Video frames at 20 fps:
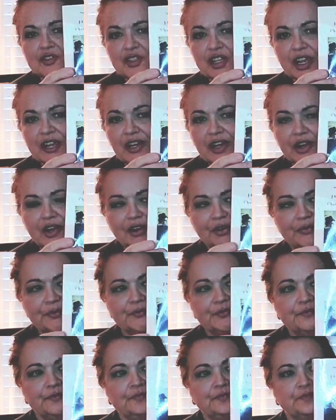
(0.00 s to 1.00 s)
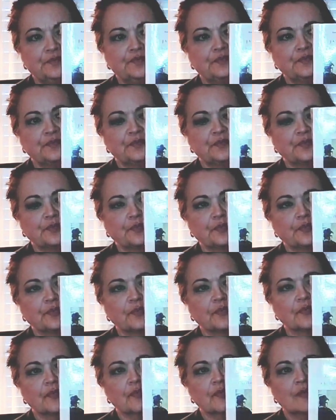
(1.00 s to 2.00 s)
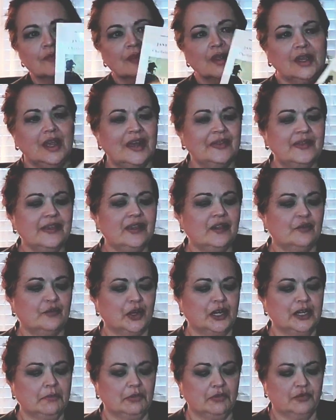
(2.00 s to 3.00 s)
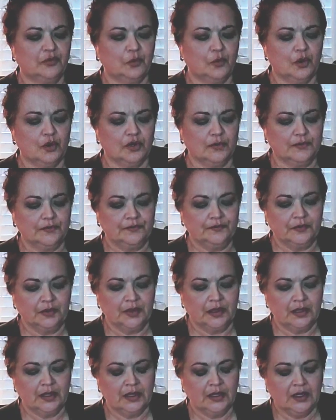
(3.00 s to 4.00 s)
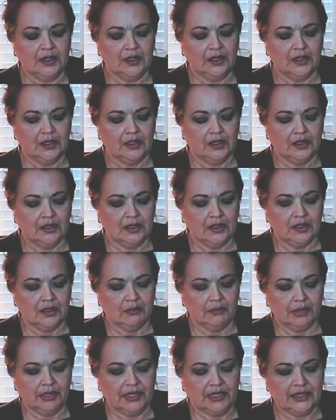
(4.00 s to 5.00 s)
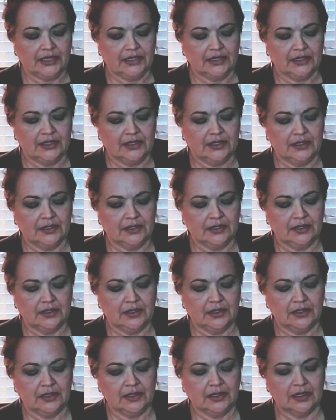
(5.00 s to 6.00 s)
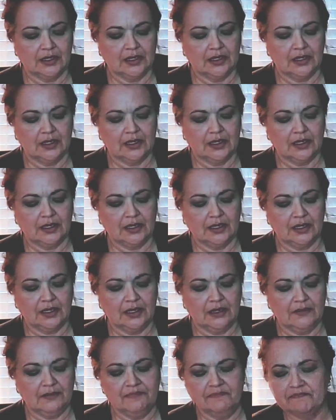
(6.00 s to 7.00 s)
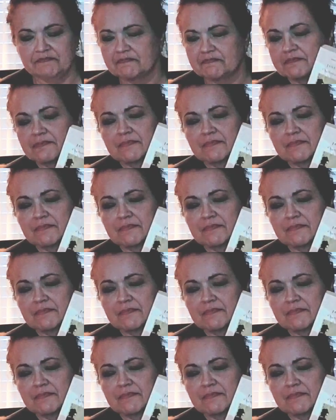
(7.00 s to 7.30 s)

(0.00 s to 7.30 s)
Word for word: Jane Eyre. I think I've read it before. But um,